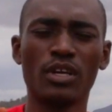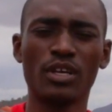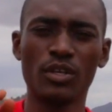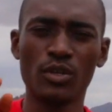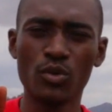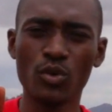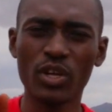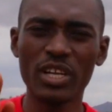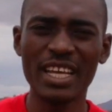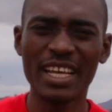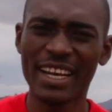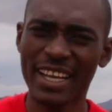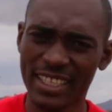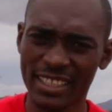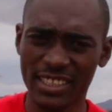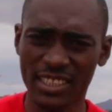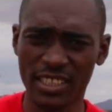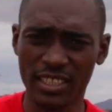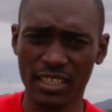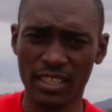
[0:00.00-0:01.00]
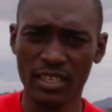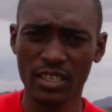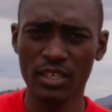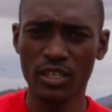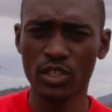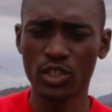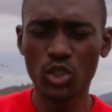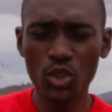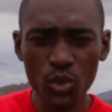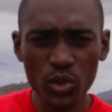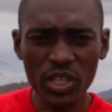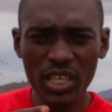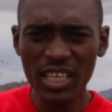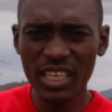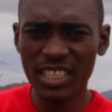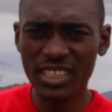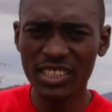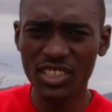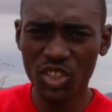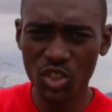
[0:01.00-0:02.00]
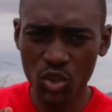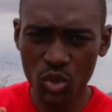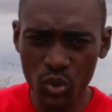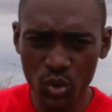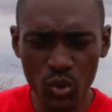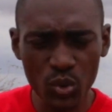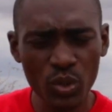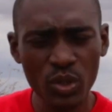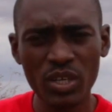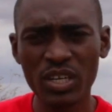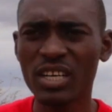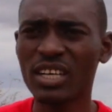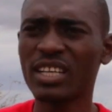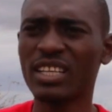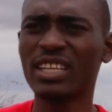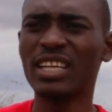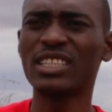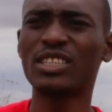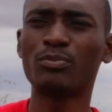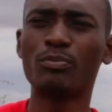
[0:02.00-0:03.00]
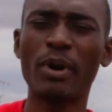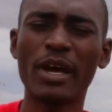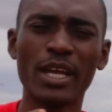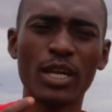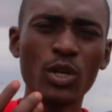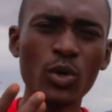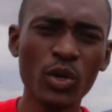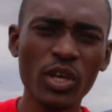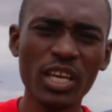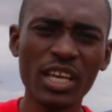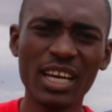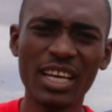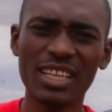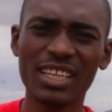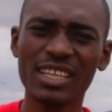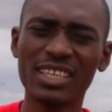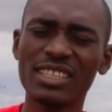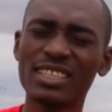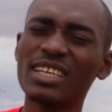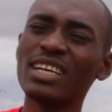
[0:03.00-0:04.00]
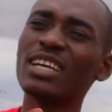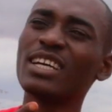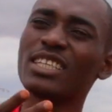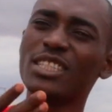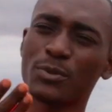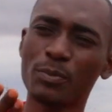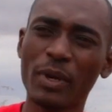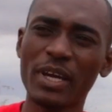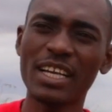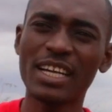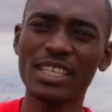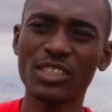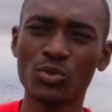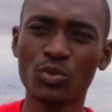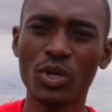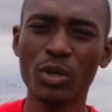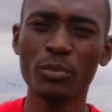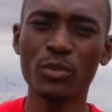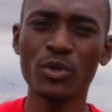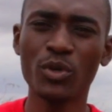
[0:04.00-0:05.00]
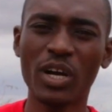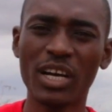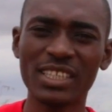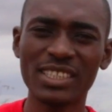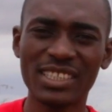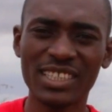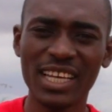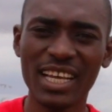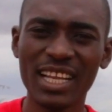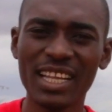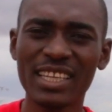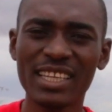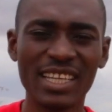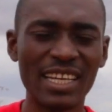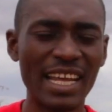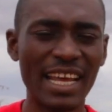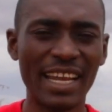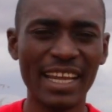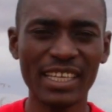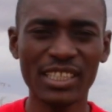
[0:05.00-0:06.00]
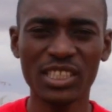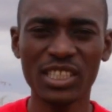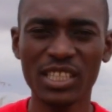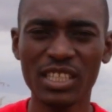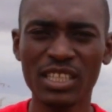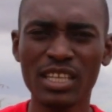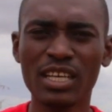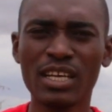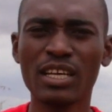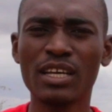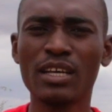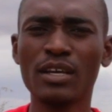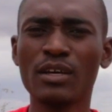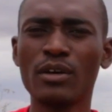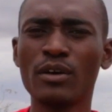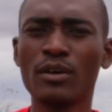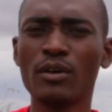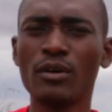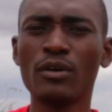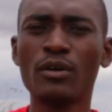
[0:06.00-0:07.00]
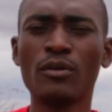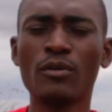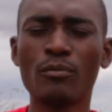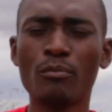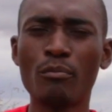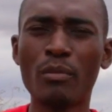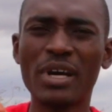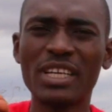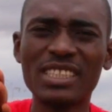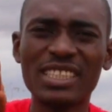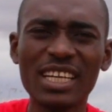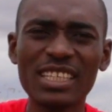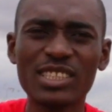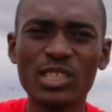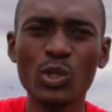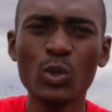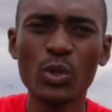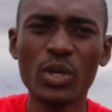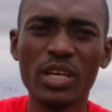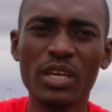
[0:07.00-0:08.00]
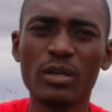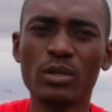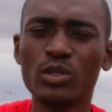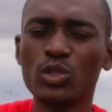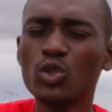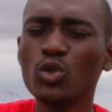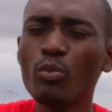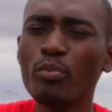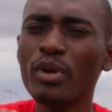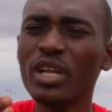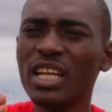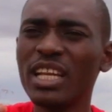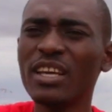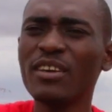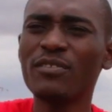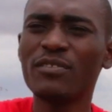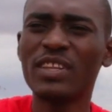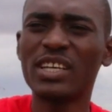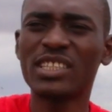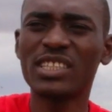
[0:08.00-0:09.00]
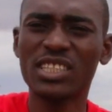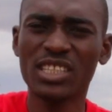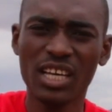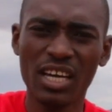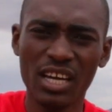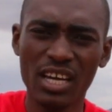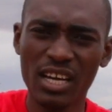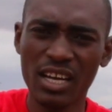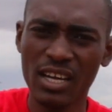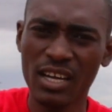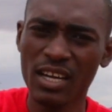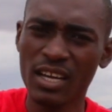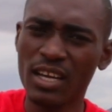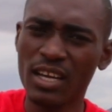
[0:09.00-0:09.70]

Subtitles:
your direction? Do you think it's true that by looking at the spider's web you can tell the direction by just looking? Do you believe that